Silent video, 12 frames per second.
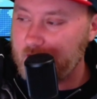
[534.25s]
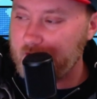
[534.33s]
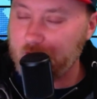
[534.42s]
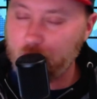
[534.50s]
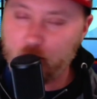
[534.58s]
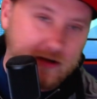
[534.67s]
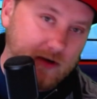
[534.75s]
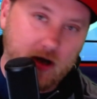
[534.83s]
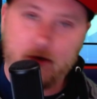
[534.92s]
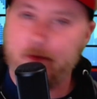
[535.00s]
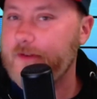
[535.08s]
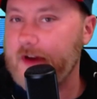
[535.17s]
that we have all
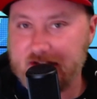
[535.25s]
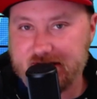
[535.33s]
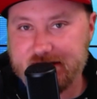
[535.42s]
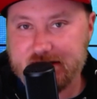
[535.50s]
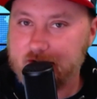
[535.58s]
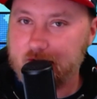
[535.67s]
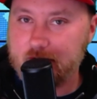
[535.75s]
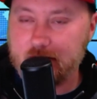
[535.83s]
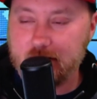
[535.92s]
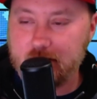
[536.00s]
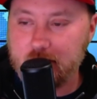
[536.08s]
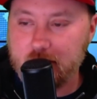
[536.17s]
faced
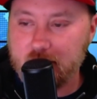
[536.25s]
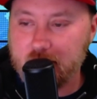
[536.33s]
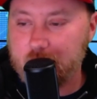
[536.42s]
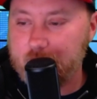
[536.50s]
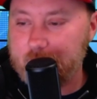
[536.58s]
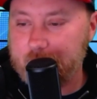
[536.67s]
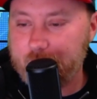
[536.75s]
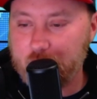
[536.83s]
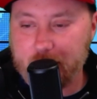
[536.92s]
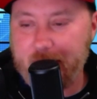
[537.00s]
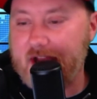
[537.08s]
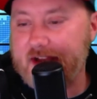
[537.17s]
for the
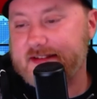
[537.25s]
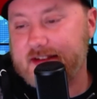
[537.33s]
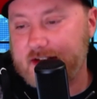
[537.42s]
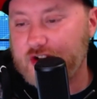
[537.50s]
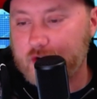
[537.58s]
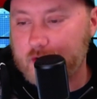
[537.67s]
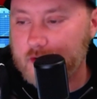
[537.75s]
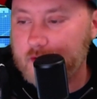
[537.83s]
past year,